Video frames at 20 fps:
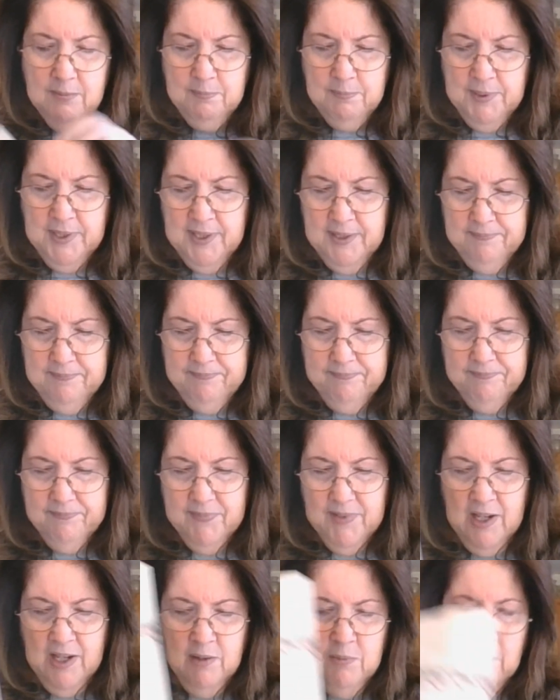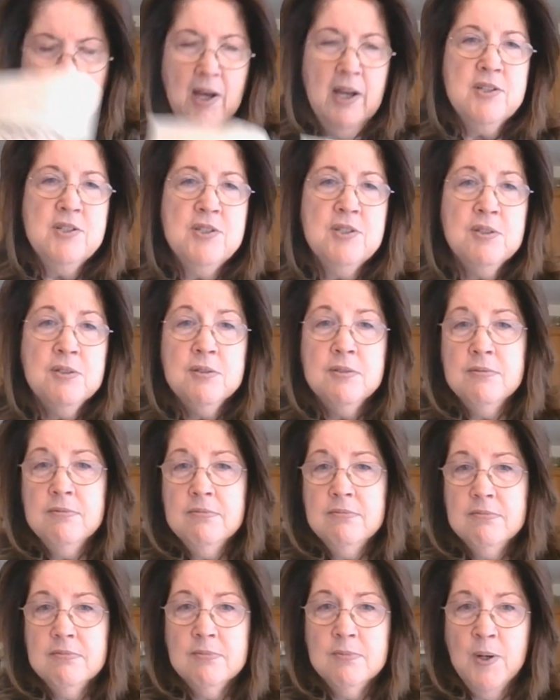But I do
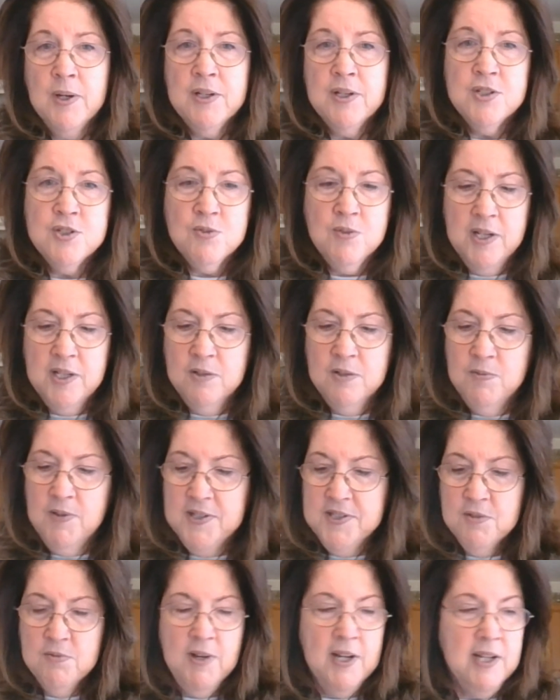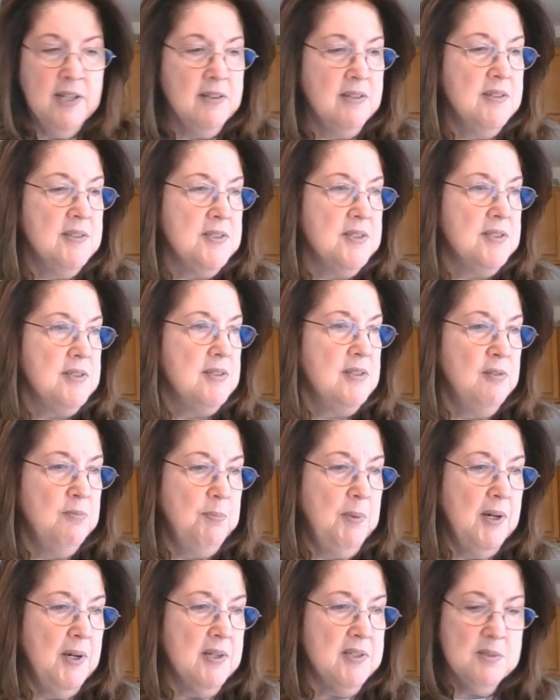want to try to resurrect this if
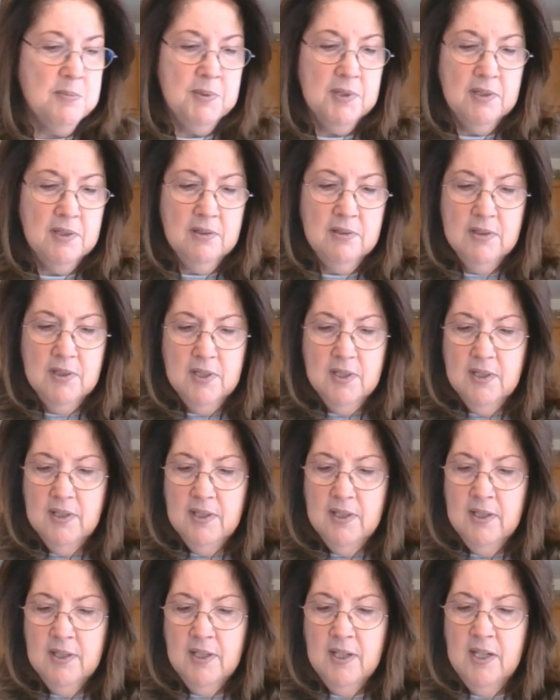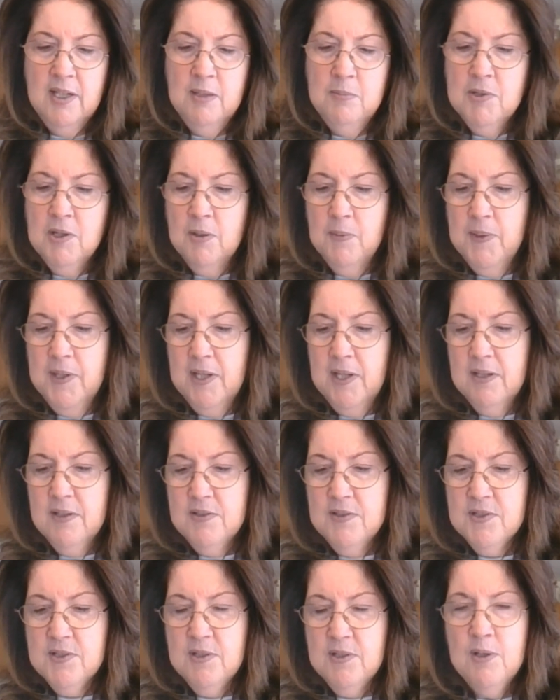possible and keep going.
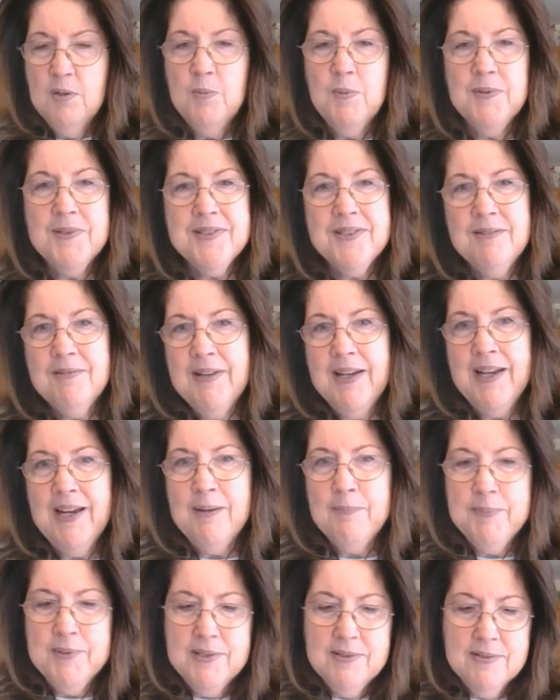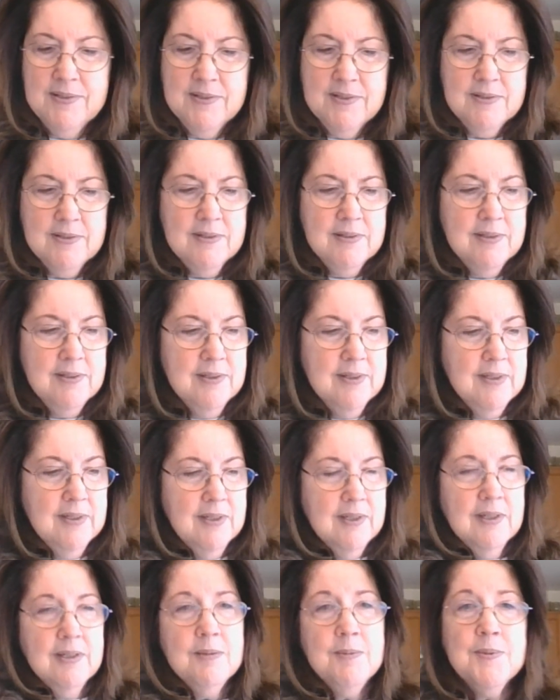So we'll see what happens.
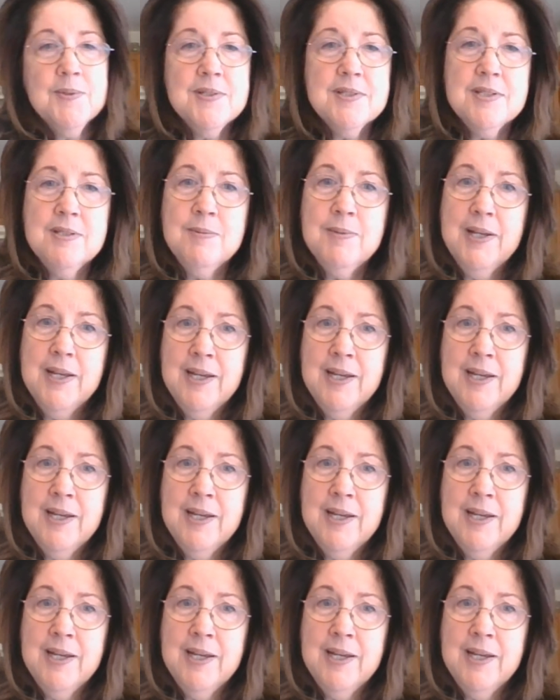We'll see what